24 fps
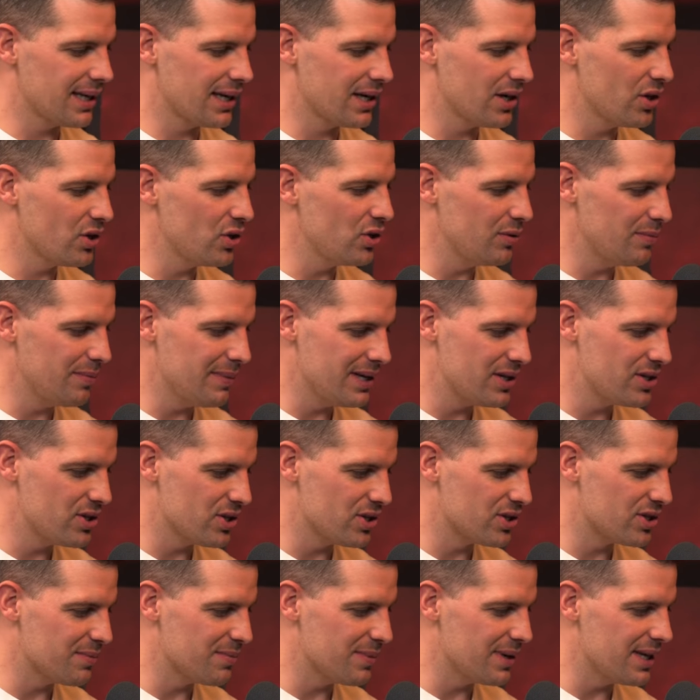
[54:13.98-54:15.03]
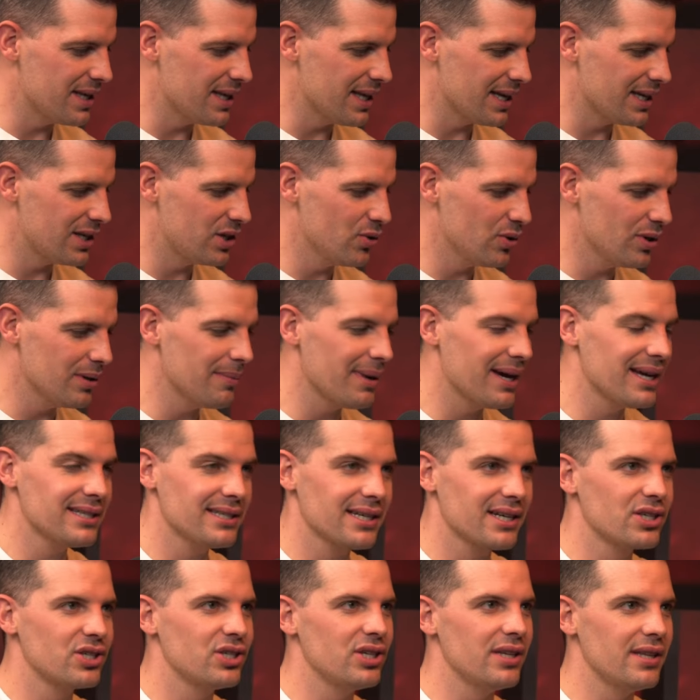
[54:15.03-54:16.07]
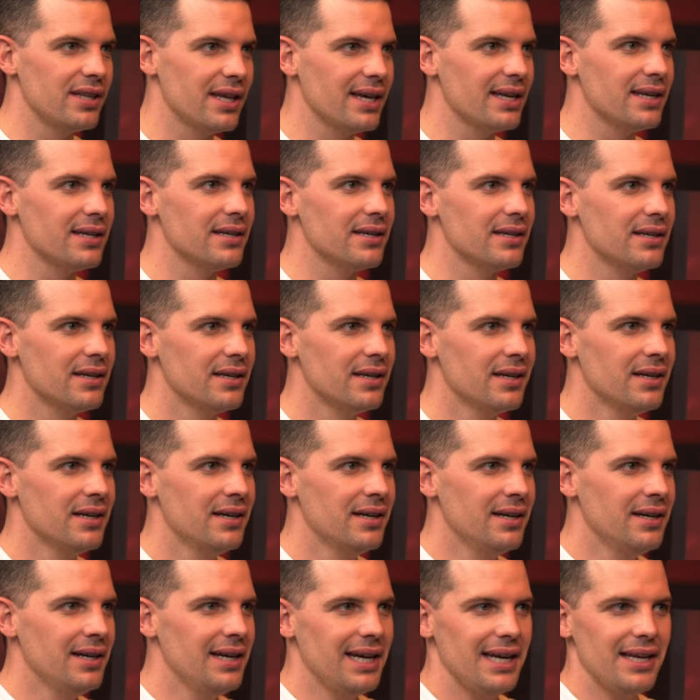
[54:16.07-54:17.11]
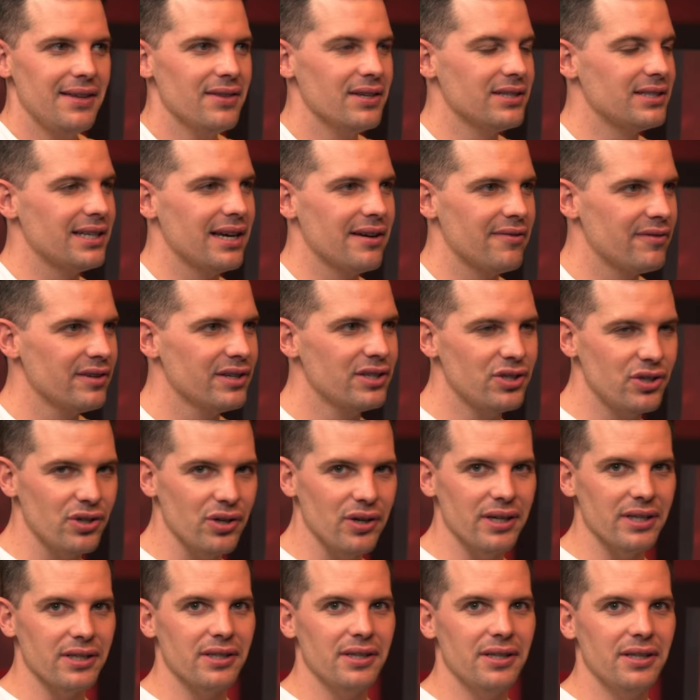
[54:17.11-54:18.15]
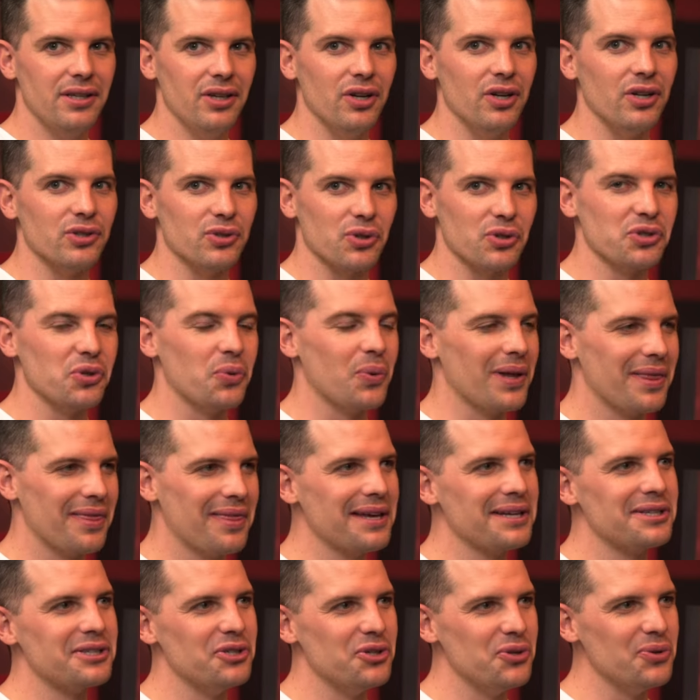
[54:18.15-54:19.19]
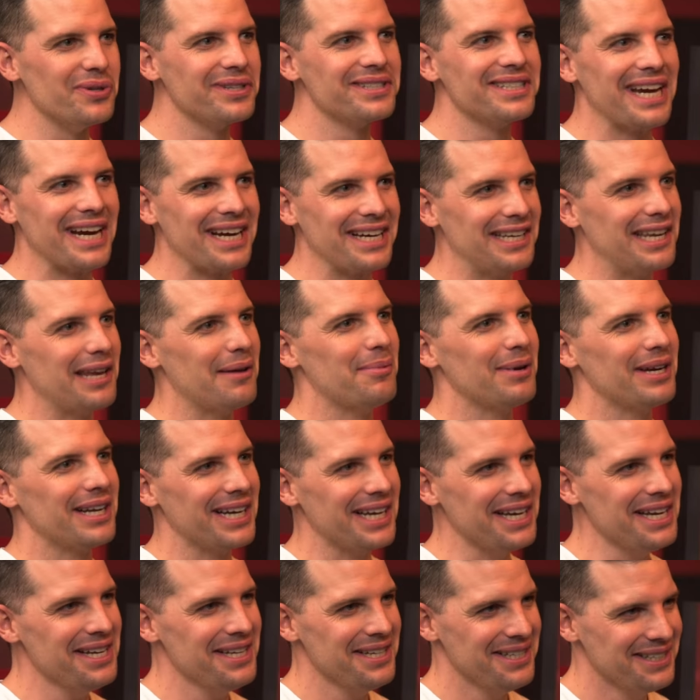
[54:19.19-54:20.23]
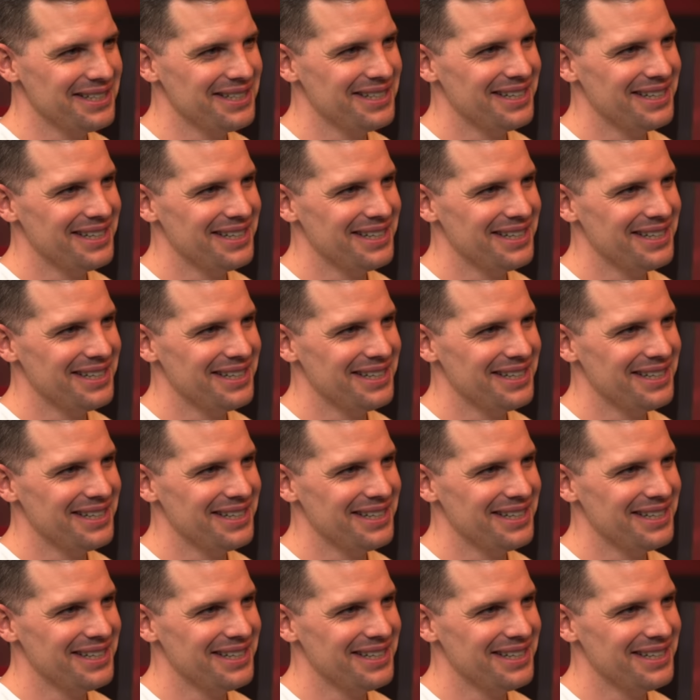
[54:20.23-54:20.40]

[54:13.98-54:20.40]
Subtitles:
And I know you'd mentioned to me that you and Matt actually then in this effort, it's also one thing to do this academically.